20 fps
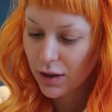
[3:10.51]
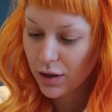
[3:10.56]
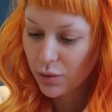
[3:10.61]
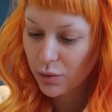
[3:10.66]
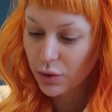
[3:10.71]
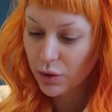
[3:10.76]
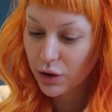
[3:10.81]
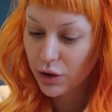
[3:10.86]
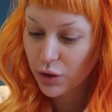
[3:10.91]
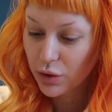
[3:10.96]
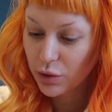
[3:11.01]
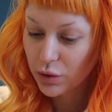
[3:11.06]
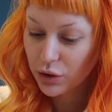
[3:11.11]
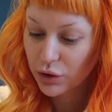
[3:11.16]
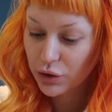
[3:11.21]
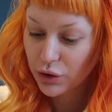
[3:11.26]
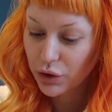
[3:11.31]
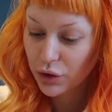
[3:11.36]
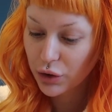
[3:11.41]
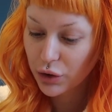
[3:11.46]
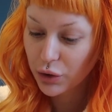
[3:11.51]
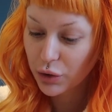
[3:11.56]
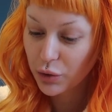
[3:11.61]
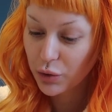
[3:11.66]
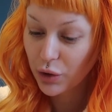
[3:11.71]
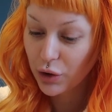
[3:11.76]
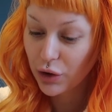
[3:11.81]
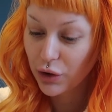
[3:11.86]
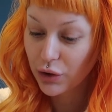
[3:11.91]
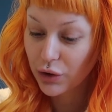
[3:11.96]
we're going to
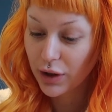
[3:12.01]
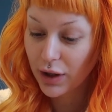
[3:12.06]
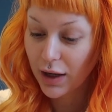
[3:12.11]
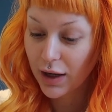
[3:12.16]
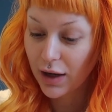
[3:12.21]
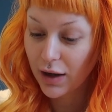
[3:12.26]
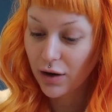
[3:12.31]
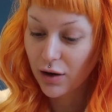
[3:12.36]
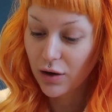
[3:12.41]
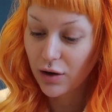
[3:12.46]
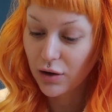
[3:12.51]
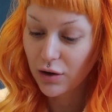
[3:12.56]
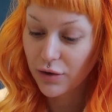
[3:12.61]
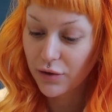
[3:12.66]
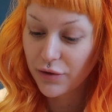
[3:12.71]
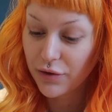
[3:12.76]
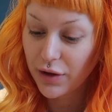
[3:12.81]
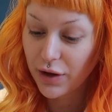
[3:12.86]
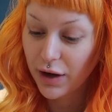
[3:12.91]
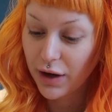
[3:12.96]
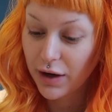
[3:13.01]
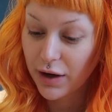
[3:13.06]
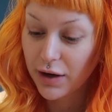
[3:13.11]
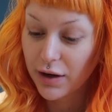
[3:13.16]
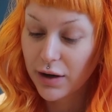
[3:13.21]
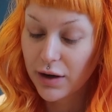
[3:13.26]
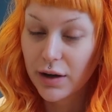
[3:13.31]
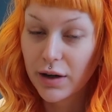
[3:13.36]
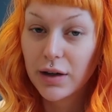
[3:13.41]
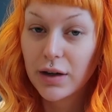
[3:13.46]
look at all of
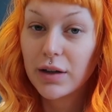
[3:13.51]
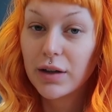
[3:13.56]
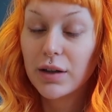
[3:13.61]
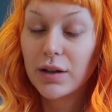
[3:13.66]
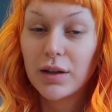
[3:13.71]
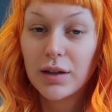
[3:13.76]
their